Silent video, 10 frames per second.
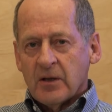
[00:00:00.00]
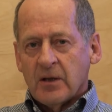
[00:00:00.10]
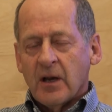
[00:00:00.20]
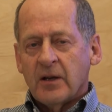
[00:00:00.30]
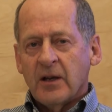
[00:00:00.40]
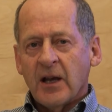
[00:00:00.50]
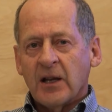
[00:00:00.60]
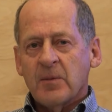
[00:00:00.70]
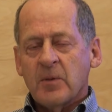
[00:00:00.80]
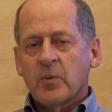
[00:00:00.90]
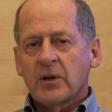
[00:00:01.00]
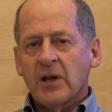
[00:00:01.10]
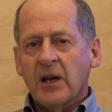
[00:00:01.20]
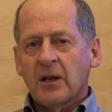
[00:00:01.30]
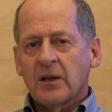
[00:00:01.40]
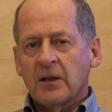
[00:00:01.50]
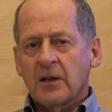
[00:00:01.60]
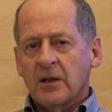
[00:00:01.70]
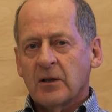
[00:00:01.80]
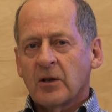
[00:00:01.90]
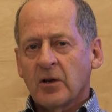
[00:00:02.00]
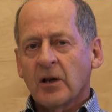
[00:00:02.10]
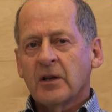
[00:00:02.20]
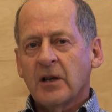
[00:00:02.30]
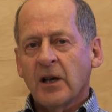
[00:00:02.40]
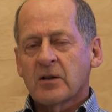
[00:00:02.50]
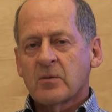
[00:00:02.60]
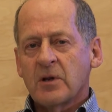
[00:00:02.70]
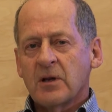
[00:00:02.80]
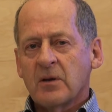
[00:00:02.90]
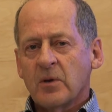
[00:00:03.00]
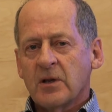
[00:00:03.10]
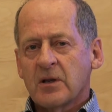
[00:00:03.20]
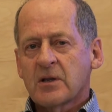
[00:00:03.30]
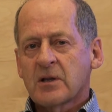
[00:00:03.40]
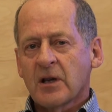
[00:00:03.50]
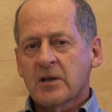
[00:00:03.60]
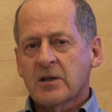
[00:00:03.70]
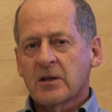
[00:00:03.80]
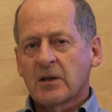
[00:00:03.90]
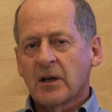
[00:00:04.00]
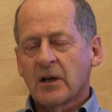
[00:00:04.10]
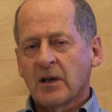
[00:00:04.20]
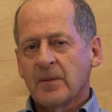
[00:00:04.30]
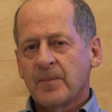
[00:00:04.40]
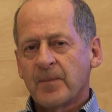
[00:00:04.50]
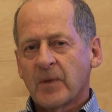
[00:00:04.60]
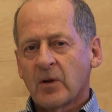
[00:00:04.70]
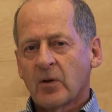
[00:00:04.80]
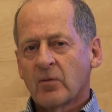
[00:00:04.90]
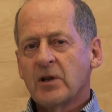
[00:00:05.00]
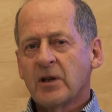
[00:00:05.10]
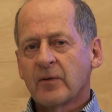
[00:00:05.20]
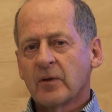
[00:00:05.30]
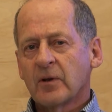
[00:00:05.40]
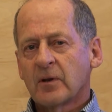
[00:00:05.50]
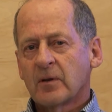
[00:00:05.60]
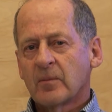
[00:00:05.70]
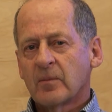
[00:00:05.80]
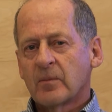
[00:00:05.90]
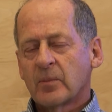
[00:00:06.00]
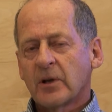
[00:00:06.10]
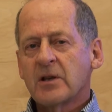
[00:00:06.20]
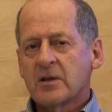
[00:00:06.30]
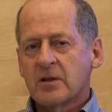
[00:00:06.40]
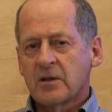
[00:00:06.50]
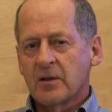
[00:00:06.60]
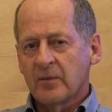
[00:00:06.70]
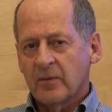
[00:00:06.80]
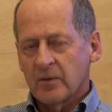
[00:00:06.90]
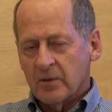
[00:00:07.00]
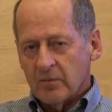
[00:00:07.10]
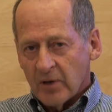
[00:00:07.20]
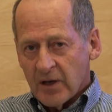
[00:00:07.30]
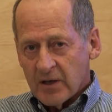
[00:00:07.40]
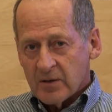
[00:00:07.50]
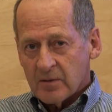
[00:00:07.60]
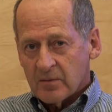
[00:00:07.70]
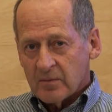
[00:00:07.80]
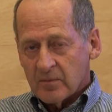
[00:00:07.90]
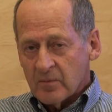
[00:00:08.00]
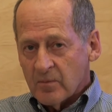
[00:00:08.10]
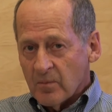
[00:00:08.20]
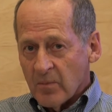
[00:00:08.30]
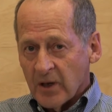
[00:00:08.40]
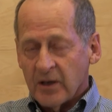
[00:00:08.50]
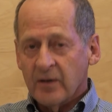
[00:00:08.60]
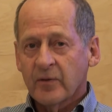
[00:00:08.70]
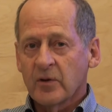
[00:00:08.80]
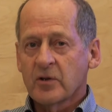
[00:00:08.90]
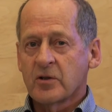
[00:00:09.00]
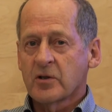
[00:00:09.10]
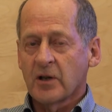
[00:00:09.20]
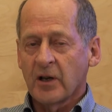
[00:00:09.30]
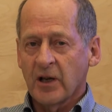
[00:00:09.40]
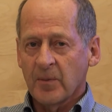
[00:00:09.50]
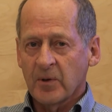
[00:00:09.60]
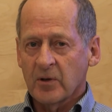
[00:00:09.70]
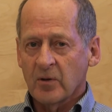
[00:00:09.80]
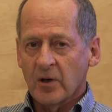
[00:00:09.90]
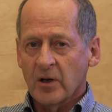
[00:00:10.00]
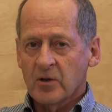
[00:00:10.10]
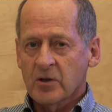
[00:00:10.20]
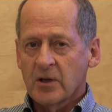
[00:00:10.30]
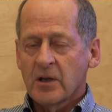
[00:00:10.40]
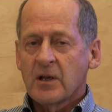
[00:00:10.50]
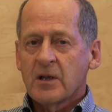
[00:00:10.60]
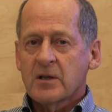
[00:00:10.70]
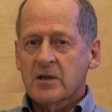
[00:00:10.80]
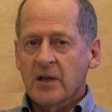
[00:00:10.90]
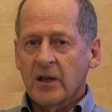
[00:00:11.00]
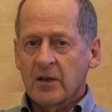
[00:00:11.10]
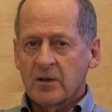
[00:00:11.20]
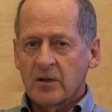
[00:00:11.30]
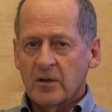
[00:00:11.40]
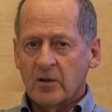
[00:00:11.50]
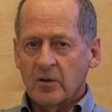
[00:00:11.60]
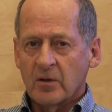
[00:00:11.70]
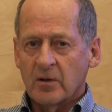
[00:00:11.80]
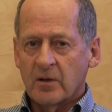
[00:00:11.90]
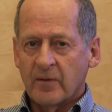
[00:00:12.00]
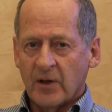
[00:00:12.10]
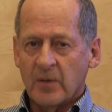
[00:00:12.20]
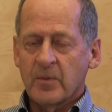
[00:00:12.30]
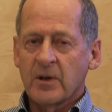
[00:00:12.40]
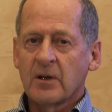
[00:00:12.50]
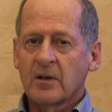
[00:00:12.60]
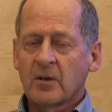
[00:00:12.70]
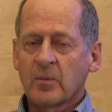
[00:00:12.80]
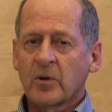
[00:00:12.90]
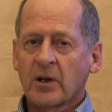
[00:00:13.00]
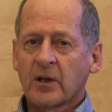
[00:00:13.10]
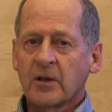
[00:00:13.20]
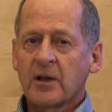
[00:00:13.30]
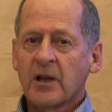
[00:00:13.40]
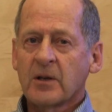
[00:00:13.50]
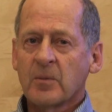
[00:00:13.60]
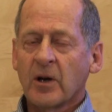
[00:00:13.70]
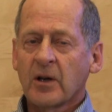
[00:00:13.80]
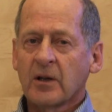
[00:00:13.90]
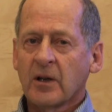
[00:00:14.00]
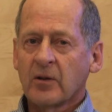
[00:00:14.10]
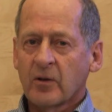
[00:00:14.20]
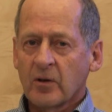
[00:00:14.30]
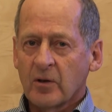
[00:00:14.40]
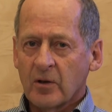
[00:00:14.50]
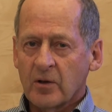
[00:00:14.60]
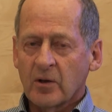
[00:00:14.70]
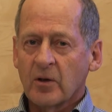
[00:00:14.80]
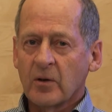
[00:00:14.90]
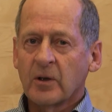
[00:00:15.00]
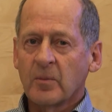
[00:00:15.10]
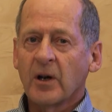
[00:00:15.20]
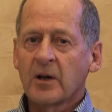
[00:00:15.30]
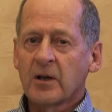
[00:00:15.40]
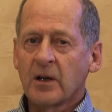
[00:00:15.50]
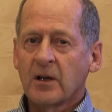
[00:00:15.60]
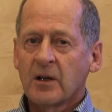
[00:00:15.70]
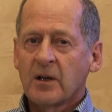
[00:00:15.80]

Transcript: Dan, let me put that in context. We discussed three different places to raise money. First, you're starting up in a garage. Second, you're developing the product to take to market. And third, you're going to marketing.